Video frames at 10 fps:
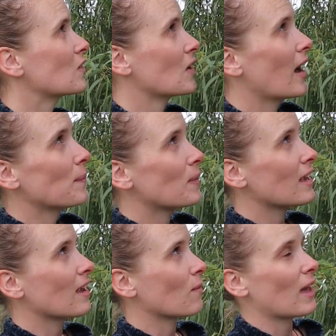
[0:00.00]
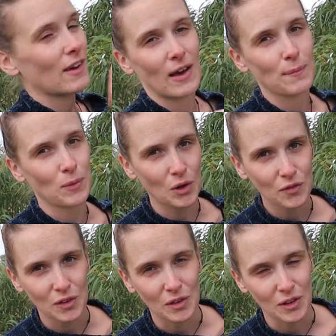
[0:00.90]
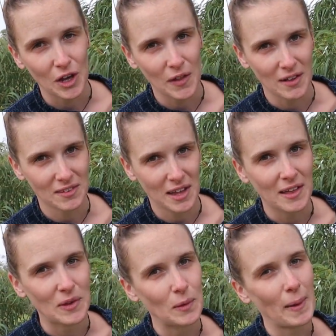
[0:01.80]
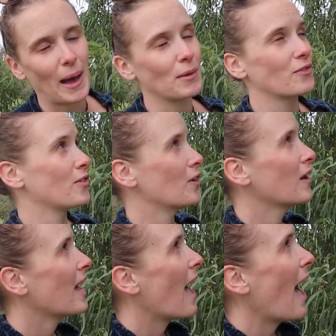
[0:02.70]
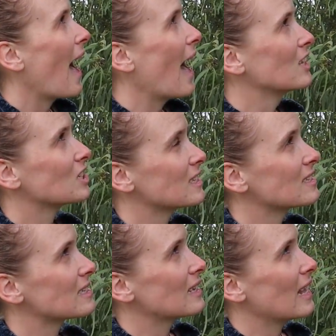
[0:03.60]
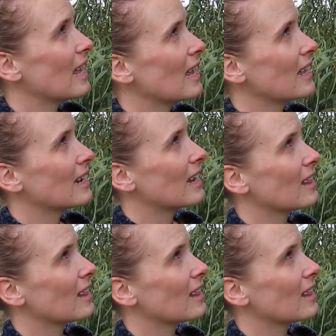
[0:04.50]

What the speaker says: So up here we have our beautiful little girl that I was telling you about before, and she's in